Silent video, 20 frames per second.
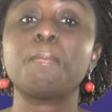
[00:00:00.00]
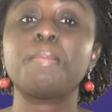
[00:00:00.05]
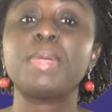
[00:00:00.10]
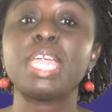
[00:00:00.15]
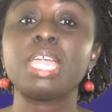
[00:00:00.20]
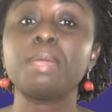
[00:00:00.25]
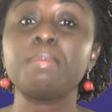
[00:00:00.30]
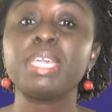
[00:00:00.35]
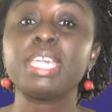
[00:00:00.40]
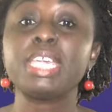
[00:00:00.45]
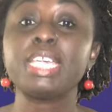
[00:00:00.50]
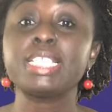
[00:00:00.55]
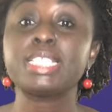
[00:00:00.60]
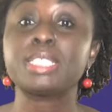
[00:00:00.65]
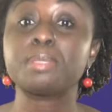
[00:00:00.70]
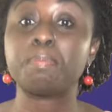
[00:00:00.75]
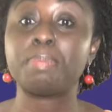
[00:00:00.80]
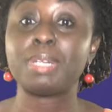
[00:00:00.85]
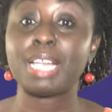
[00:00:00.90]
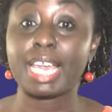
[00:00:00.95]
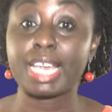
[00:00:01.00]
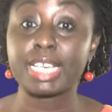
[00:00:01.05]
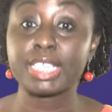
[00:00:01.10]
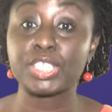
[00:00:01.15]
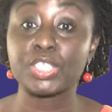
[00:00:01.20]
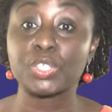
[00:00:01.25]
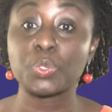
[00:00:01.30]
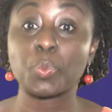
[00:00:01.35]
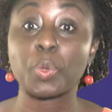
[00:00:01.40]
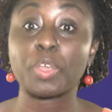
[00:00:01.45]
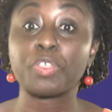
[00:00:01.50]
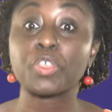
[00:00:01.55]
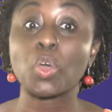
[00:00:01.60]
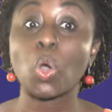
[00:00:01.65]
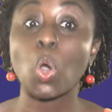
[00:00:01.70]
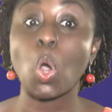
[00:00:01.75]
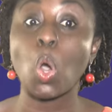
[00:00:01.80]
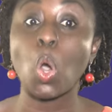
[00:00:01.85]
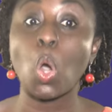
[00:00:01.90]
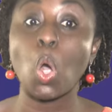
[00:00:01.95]
baby is blessed with
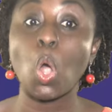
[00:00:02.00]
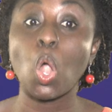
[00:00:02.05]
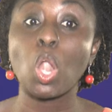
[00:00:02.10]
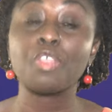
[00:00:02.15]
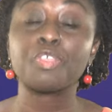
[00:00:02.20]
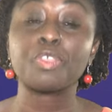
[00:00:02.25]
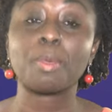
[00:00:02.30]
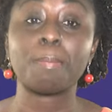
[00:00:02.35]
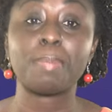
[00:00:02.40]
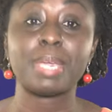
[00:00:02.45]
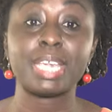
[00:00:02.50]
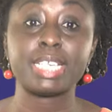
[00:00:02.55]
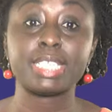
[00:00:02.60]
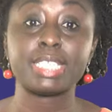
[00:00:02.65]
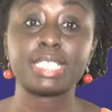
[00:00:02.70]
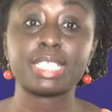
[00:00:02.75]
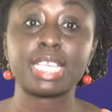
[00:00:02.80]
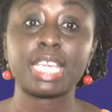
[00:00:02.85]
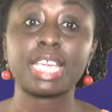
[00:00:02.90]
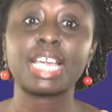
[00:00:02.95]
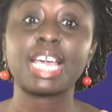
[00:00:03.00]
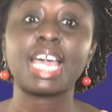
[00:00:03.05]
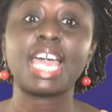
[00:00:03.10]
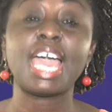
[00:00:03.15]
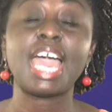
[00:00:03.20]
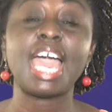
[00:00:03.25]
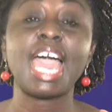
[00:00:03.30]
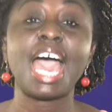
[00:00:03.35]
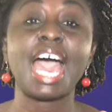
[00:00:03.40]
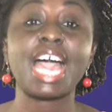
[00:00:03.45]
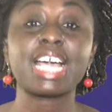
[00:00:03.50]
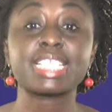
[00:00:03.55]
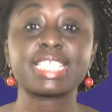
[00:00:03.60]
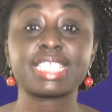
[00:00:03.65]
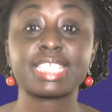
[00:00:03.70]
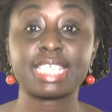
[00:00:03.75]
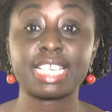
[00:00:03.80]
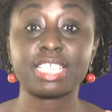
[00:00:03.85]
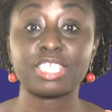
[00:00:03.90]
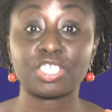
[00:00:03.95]
all the basic
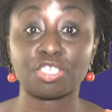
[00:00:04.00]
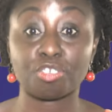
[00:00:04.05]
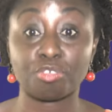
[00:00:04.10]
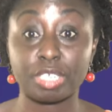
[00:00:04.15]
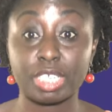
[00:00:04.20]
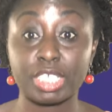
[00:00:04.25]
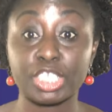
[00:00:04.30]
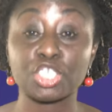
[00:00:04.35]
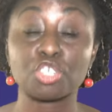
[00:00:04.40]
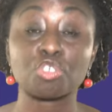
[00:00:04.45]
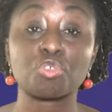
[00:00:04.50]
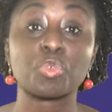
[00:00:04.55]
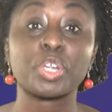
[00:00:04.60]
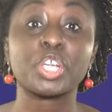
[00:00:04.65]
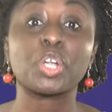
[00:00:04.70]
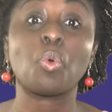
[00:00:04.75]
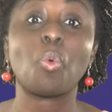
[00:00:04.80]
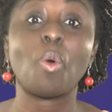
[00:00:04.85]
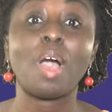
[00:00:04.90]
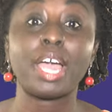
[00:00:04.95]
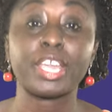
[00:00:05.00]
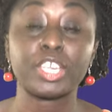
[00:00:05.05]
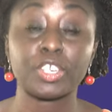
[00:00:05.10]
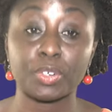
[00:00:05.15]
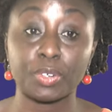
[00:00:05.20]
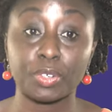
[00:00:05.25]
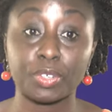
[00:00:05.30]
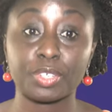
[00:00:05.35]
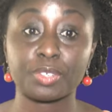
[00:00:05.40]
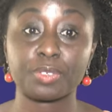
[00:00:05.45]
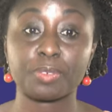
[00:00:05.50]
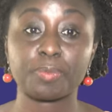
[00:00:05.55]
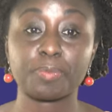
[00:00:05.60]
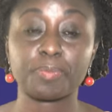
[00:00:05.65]
accessories required.